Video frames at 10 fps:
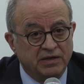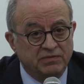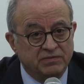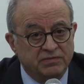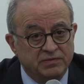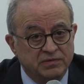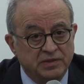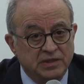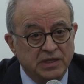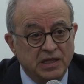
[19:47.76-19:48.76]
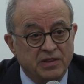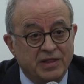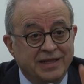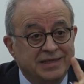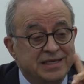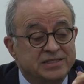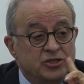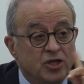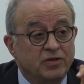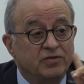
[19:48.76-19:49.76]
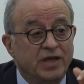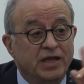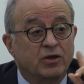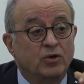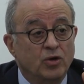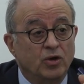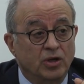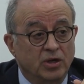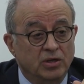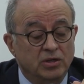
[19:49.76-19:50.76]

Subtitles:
live. That is not a call